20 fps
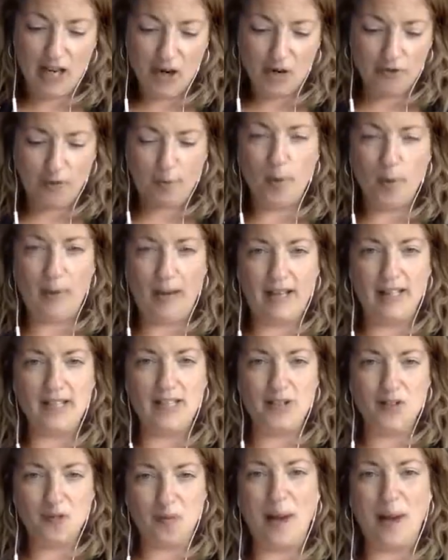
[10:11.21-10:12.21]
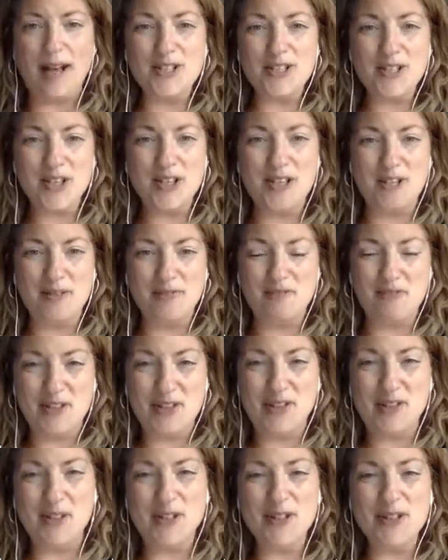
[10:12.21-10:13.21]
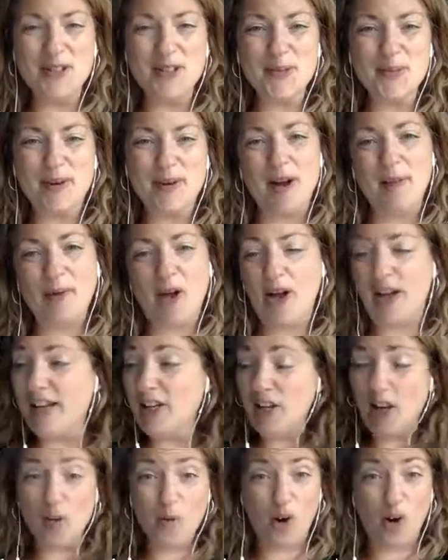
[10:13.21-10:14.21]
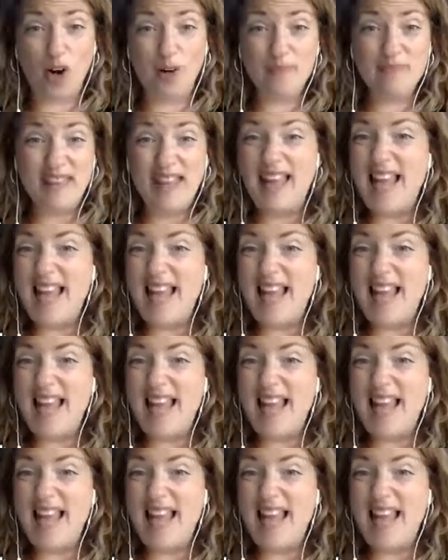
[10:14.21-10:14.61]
from a place of passion and realness, where I'm going, you know what,